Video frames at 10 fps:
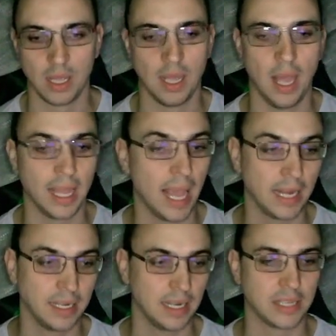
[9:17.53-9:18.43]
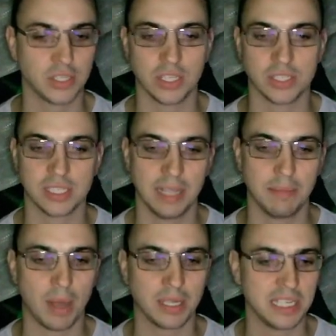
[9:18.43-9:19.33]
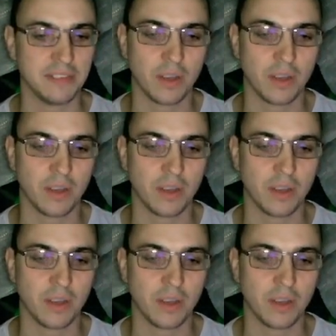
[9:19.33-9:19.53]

Again, as you can see, by default,